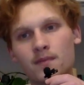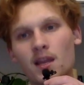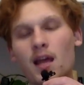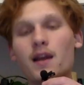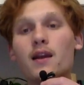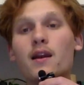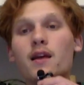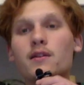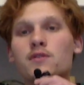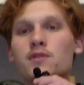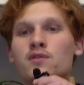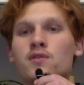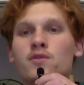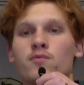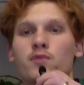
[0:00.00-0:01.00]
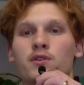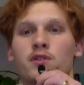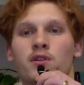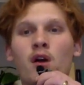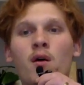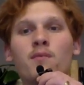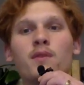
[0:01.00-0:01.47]
And it answers with
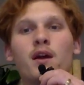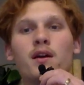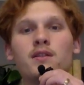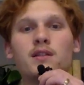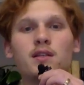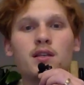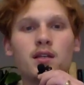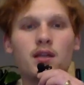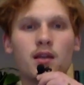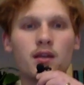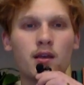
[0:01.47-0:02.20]
Psalm ninety